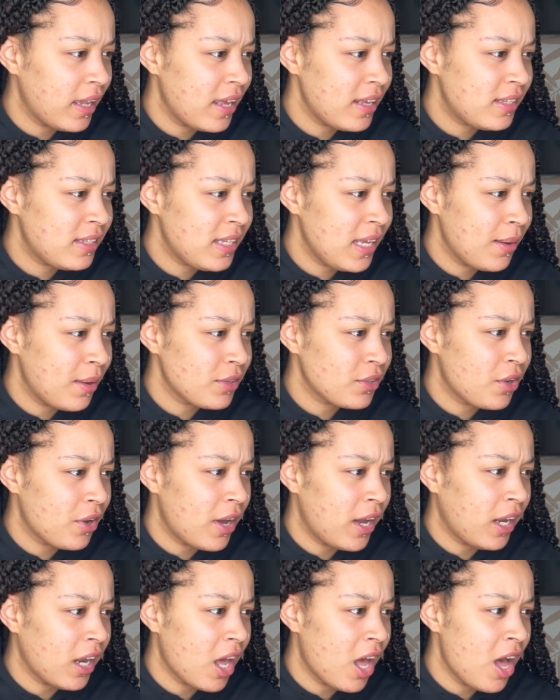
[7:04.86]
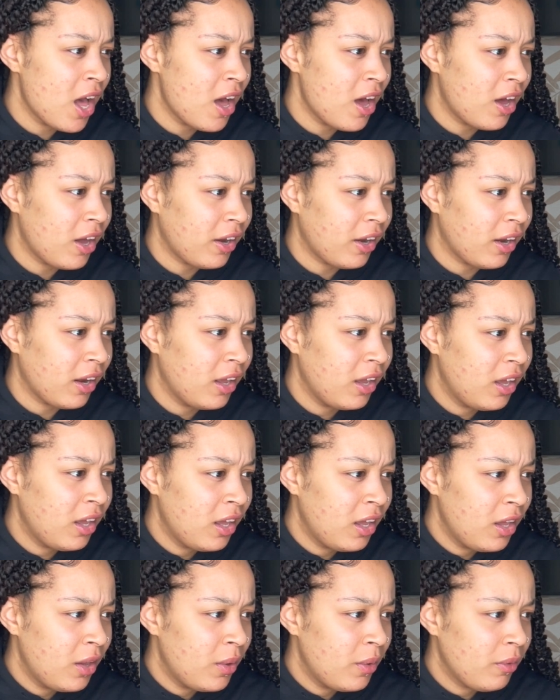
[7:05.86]
Let's see what's going on.
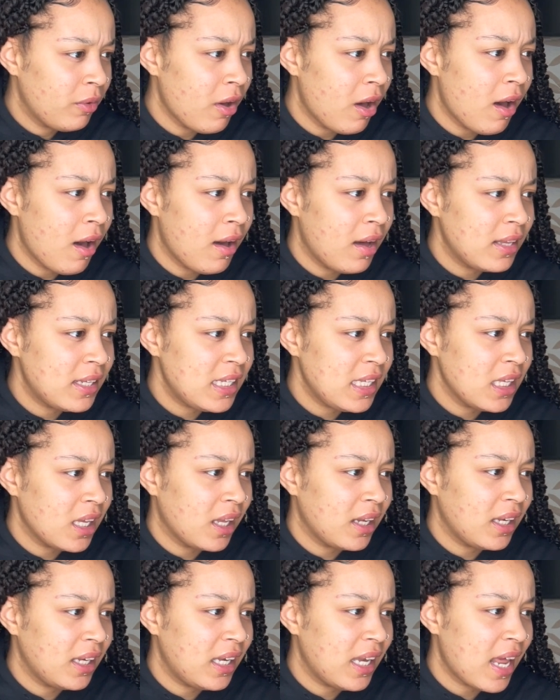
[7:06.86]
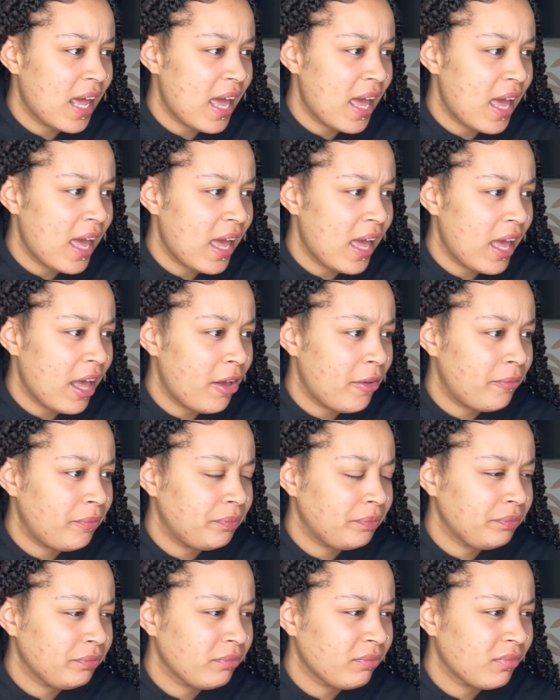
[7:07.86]
Got ArrDee on there.
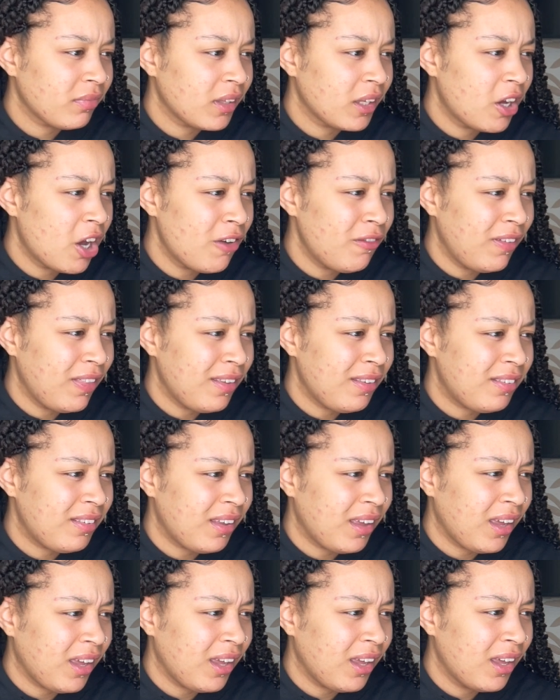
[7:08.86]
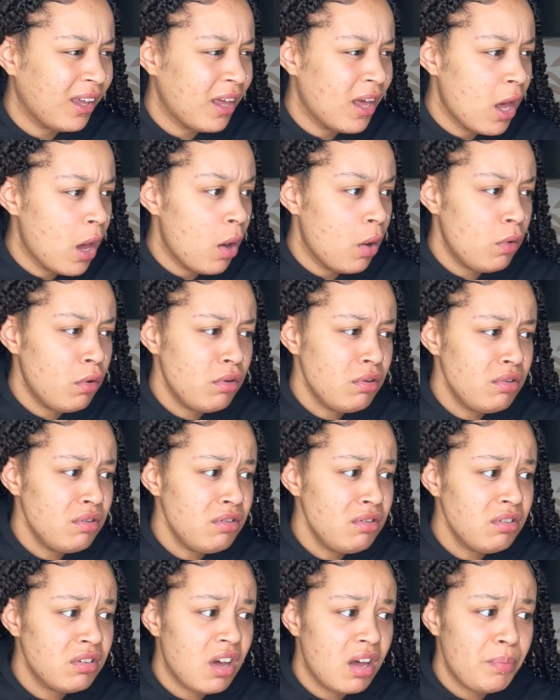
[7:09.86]
Can't really see. Oh,
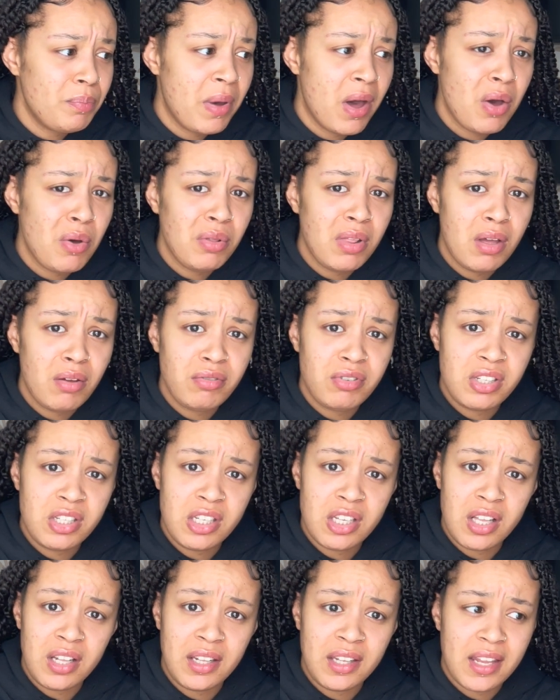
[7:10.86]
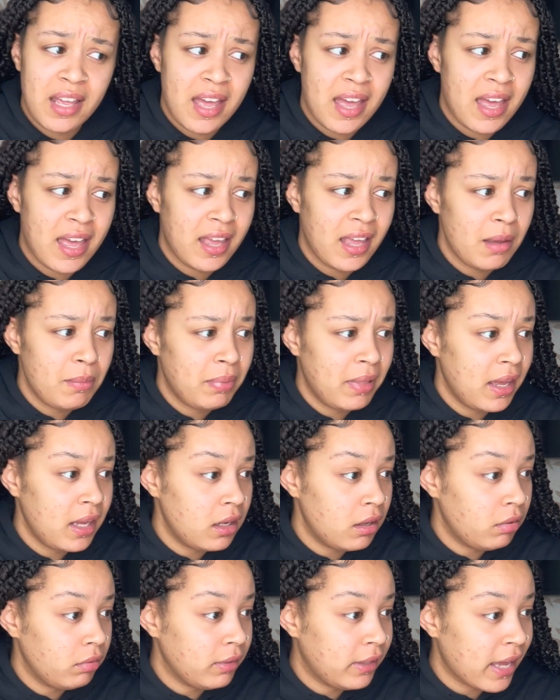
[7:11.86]
uh, got Polo G on there. I ain't playing
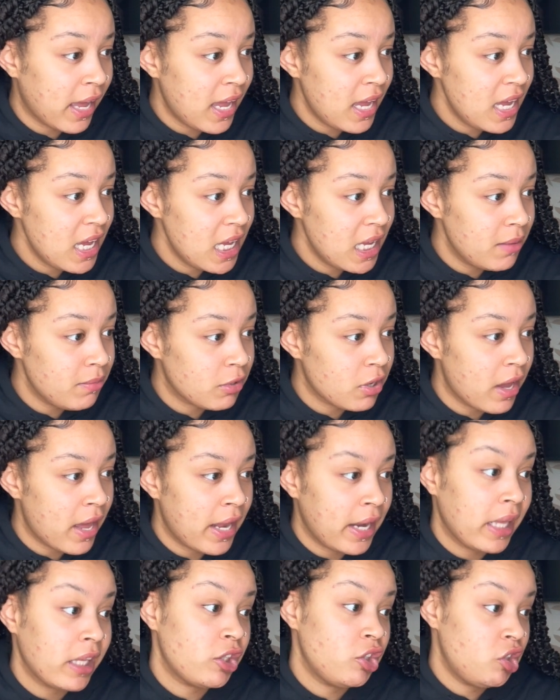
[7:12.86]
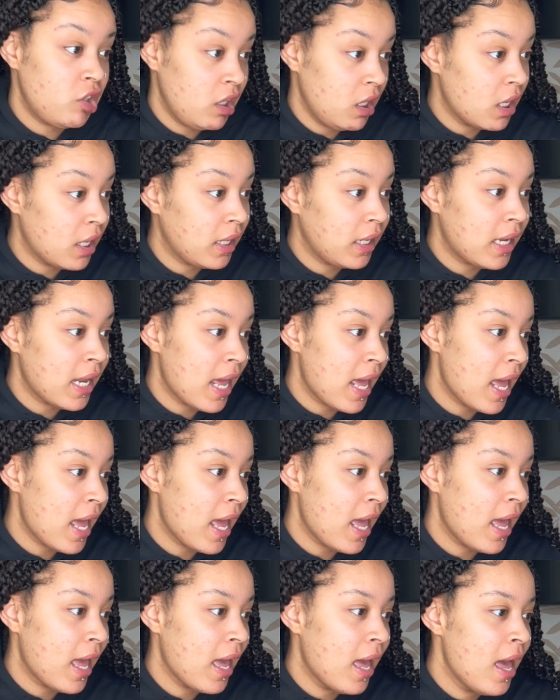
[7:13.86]
no games. Got NSG on
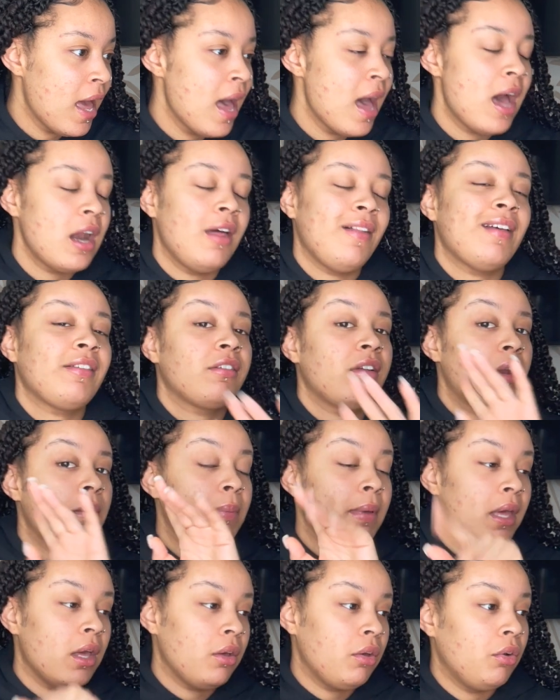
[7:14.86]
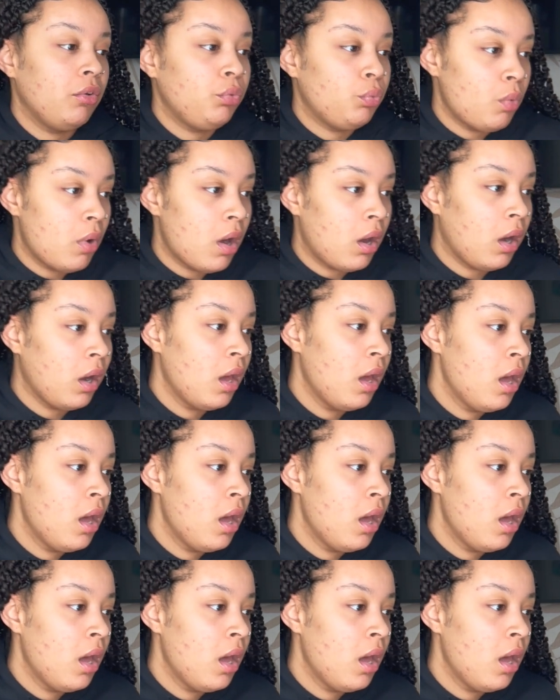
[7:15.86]
there. I know that's going to be a good one.